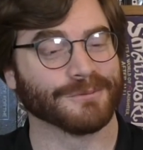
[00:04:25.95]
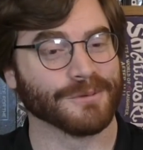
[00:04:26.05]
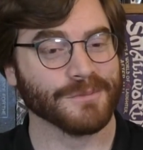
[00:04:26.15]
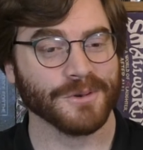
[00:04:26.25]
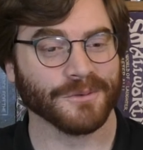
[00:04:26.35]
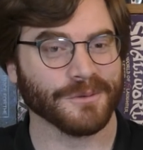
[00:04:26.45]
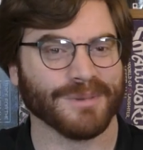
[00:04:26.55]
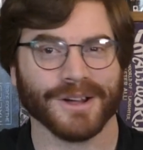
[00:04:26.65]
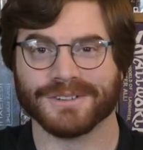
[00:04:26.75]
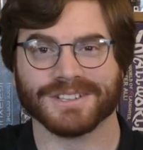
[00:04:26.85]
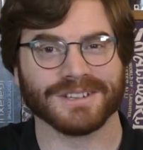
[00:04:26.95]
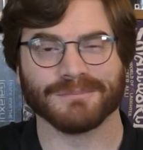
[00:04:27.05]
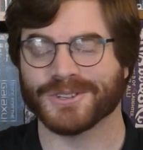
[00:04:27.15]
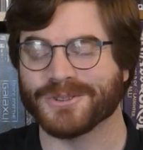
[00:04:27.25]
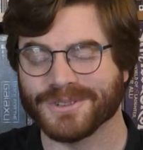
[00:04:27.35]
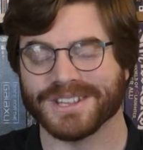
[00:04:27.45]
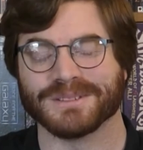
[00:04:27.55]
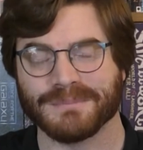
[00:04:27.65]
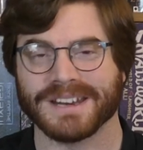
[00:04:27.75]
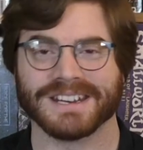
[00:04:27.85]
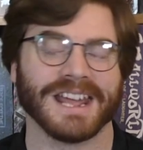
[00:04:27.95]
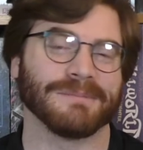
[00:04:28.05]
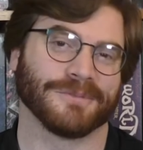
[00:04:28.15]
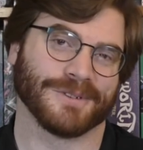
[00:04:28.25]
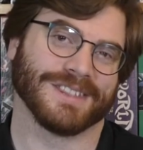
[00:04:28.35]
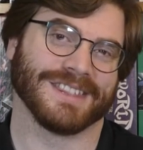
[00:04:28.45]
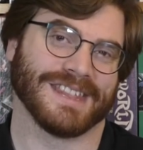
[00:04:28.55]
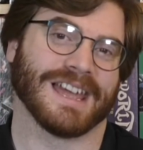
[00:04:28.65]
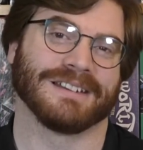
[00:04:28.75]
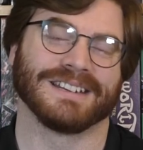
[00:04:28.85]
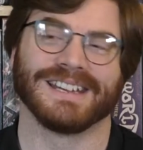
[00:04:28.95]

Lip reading: Removal bonus. I'm sure there's a better name for it than that.